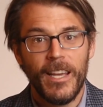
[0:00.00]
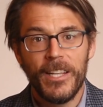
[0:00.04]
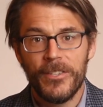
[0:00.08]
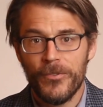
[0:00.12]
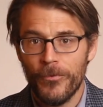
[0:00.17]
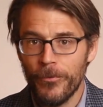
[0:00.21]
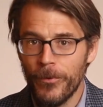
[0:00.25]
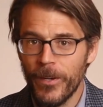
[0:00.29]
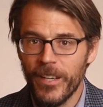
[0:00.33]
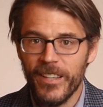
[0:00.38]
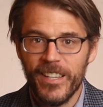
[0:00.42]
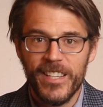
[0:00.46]

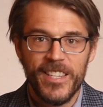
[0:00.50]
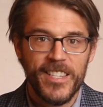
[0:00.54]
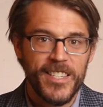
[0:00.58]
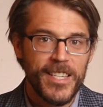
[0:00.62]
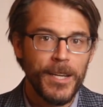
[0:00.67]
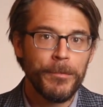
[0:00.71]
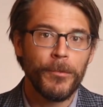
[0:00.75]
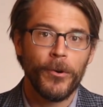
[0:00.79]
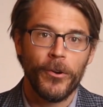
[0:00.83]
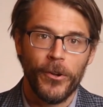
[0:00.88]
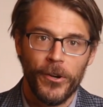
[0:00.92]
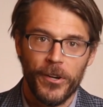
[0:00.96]
It's really
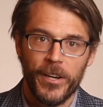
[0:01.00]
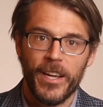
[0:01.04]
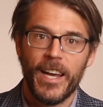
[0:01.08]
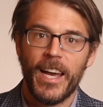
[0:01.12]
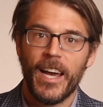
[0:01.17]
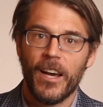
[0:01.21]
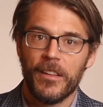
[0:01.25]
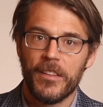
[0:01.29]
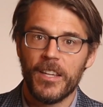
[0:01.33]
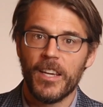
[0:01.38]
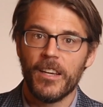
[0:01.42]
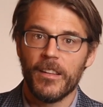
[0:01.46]
similar to
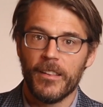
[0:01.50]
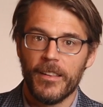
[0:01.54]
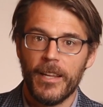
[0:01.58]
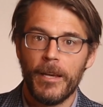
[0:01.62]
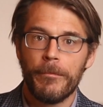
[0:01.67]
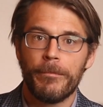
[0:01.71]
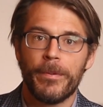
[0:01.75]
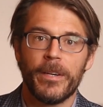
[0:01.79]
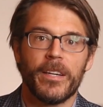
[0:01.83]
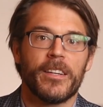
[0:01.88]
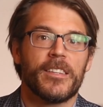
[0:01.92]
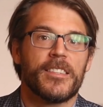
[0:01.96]
how the
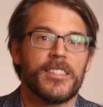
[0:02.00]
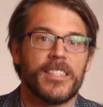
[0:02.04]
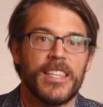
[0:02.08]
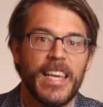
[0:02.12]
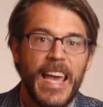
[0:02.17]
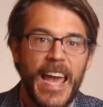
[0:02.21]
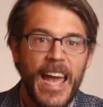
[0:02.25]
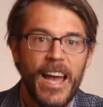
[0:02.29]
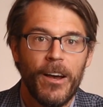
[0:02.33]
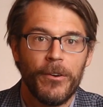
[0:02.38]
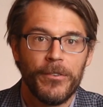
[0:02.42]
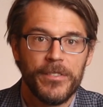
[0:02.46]
Olympics
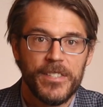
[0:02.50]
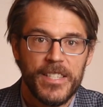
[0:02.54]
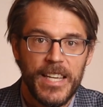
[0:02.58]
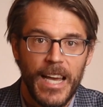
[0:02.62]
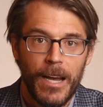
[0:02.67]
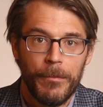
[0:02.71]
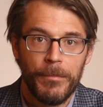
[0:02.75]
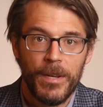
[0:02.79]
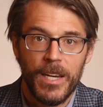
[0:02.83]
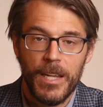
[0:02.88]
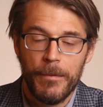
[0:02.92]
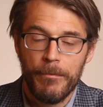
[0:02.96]
counts
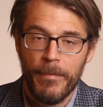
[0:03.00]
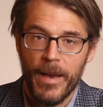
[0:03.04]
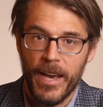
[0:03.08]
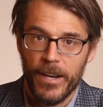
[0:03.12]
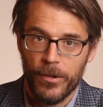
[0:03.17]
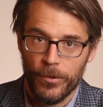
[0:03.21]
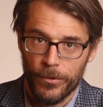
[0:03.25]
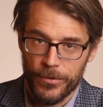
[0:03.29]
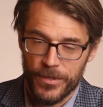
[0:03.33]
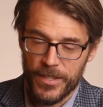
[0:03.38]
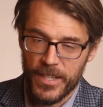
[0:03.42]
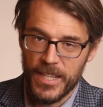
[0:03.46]
how many
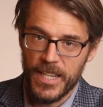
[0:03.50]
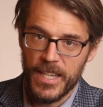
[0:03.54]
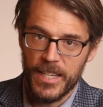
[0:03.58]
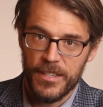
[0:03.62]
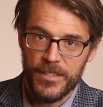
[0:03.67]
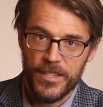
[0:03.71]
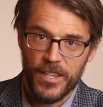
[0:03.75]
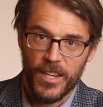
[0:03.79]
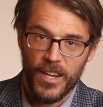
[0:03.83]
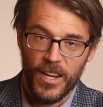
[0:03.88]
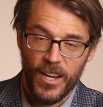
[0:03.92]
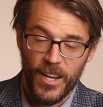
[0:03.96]
medals
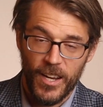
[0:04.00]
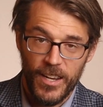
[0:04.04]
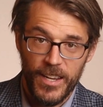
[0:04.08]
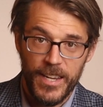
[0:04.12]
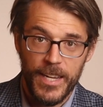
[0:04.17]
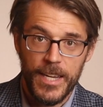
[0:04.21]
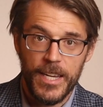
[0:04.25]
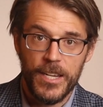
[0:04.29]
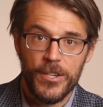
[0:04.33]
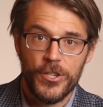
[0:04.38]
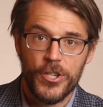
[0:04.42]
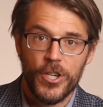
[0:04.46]

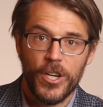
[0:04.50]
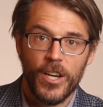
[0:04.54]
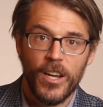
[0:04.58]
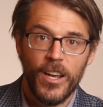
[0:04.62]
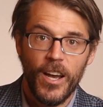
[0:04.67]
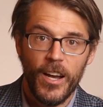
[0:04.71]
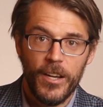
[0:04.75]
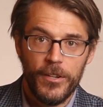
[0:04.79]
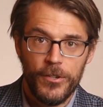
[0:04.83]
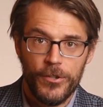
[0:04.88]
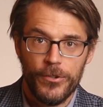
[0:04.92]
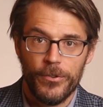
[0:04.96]
each
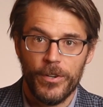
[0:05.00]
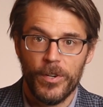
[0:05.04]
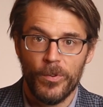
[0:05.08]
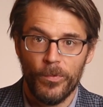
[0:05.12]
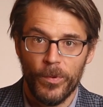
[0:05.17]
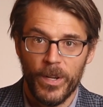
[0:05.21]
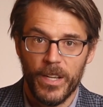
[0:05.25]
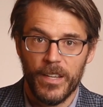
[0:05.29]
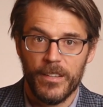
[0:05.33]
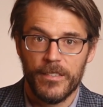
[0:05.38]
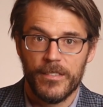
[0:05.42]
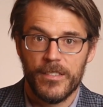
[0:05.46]
country
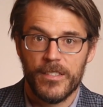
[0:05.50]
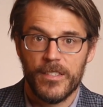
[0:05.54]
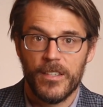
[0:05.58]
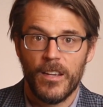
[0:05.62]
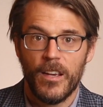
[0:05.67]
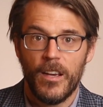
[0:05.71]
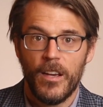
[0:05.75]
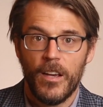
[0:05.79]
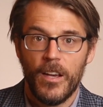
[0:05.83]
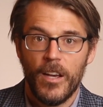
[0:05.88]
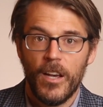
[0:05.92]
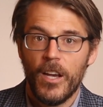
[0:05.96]
wins.
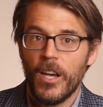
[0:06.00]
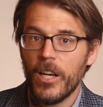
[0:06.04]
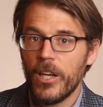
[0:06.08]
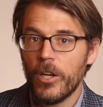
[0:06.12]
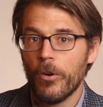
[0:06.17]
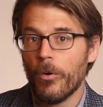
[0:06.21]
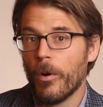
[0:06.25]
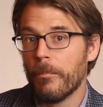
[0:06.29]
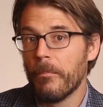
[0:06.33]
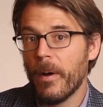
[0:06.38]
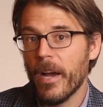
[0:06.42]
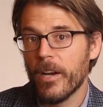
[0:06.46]

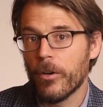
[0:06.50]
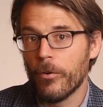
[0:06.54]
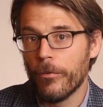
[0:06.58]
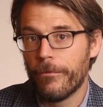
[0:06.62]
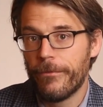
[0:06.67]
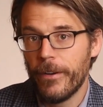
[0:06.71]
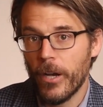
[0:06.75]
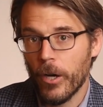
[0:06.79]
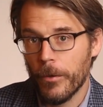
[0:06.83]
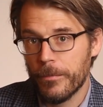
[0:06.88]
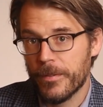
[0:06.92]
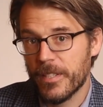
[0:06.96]
You know, when Michael
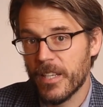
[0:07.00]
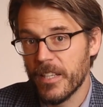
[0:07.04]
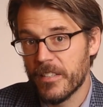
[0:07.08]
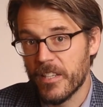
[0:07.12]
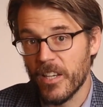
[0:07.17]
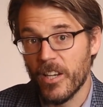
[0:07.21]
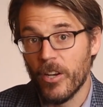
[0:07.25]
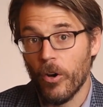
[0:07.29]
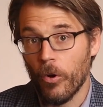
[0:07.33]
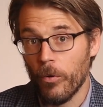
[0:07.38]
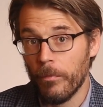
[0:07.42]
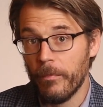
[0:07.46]
Phelps gets
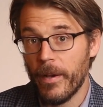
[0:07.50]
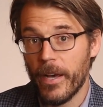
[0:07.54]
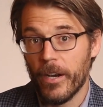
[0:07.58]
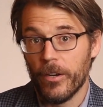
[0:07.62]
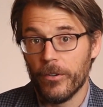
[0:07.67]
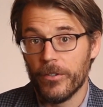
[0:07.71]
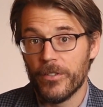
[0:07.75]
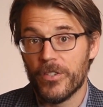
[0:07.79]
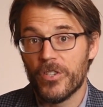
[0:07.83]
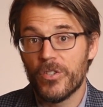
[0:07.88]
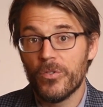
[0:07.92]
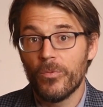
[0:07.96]
a gold
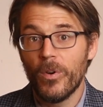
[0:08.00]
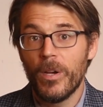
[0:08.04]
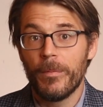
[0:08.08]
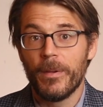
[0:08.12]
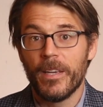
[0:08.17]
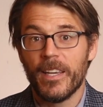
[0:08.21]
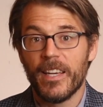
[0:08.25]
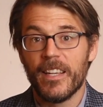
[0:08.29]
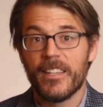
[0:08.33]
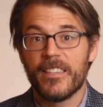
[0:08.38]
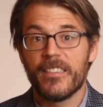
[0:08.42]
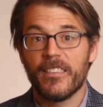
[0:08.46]
medal in
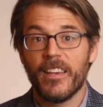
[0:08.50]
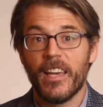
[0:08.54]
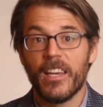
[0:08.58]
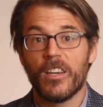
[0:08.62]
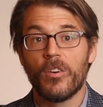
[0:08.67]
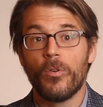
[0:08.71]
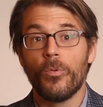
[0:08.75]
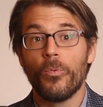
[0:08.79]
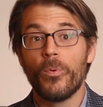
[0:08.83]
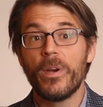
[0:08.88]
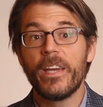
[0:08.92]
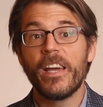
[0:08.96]
swimming, it's
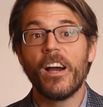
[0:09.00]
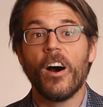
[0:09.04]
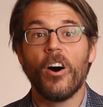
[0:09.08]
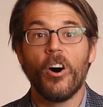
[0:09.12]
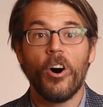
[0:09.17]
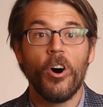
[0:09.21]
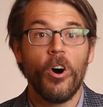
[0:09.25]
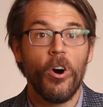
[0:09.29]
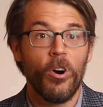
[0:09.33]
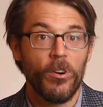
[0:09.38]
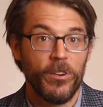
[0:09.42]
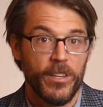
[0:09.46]
like we
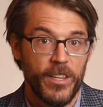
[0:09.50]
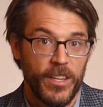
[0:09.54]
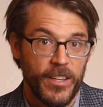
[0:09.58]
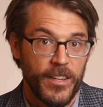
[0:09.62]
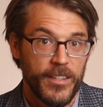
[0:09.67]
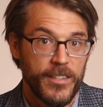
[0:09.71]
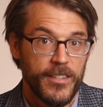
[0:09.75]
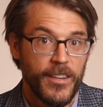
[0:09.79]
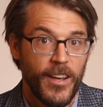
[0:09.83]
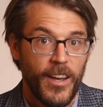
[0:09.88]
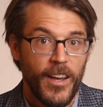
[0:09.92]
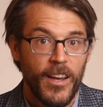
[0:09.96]
all
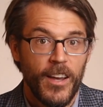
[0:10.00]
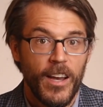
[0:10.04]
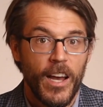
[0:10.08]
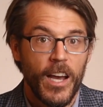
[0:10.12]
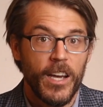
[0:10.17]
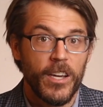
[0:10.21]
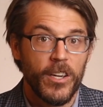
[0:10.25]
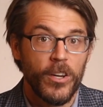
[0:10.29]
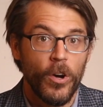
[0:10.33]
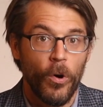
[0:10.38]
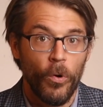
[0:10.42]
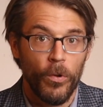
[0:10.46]
get
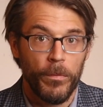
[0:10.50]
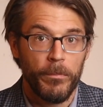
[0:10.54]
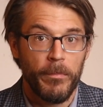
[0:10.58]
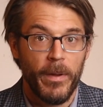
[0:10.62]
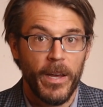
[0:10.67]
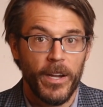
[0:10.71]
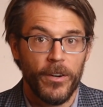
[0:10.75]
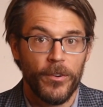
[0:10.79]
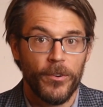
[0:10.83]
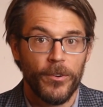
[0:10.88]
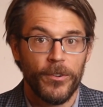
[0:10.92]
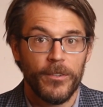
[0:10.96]
a gold
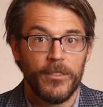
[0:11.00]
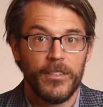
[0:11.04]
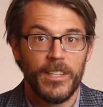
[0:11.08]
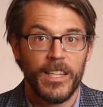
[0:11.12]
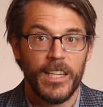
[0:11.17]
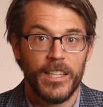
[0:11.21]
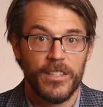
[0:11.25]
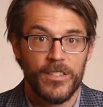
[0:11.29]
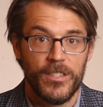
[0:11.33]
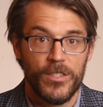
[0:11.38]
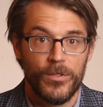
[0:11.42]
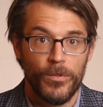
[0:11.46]
medal
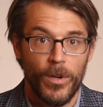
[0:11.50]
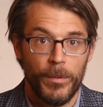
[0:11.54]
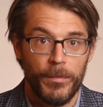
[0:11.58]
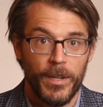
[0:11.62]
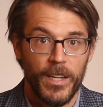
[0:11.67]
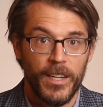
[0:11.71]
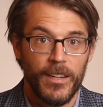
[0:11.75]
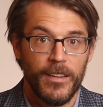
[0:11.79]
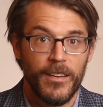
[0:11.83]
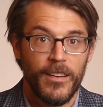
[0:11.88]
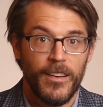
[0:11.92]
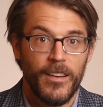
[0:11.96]
in
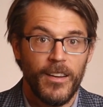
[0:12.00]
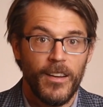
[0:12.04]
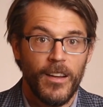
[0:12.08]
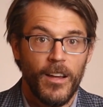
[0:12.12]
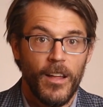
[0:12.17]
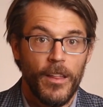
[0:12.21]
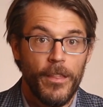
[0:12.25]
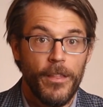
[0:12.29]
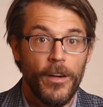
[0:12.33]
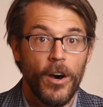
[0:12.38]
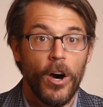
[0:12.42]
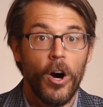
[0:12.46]
swimming.
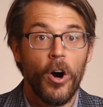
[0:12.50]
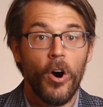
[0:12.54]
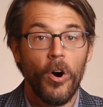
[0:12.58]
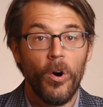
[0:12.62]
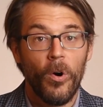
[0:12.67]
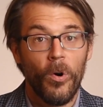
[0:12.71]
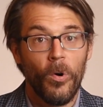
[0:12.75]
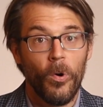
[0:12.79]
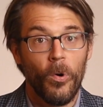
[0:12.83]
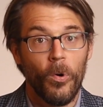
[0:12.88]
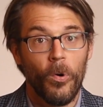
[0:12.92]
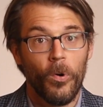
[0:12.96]
The
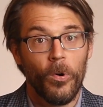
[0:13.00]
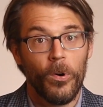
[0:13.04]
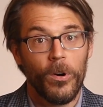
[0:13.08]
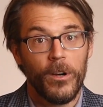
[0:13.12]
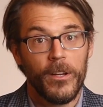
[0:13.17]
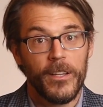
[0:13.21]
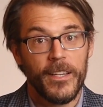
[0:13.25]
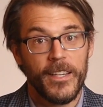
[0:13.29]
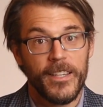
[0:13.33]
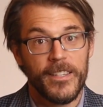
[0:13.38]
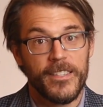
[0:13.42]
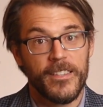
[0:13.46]
whole
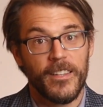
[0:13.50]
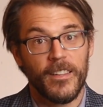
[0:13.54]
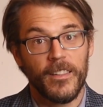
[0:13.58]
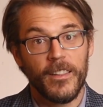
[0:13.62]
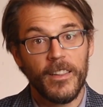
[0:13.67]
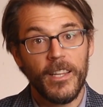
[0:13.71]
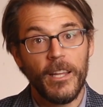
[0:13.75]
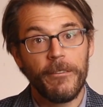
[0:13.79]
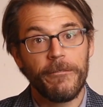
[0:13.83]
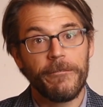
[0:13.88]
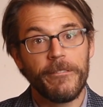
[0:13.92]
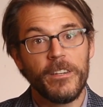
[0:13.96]
is
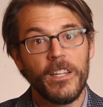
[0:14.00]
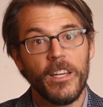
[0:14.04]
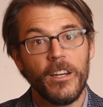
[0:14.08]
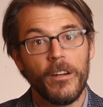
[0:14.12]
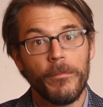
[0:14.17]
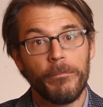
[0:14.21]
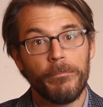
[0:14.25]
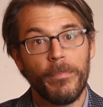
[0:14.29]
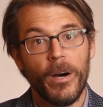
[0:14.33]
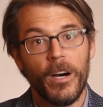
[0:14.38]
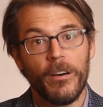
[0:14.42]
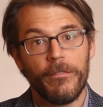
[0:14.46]

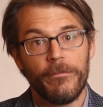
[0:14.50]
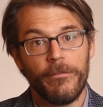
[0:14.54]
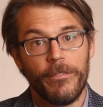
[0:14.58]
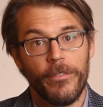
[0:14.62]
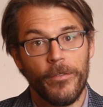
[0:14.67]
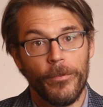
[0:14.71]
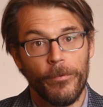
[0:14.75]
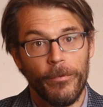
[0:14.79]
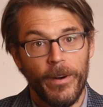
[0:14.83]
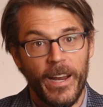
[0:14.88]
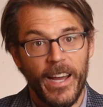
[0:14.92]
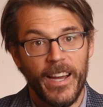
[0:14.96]
lifted
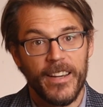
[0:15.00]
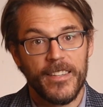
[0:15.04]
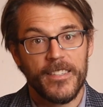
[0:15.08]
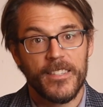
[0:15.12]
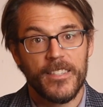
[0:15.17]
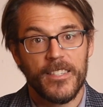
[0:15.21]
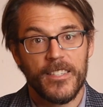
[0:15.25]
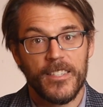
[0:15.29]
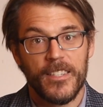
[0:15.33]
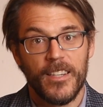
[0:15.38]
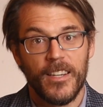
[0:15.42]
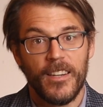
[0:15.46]
above the
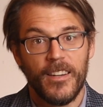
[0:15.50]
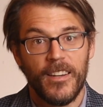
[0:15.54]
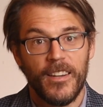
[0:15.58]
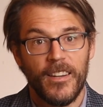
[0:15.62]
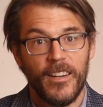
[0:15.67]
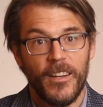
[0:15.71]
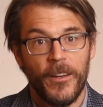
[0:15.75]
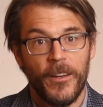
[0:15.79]
rest.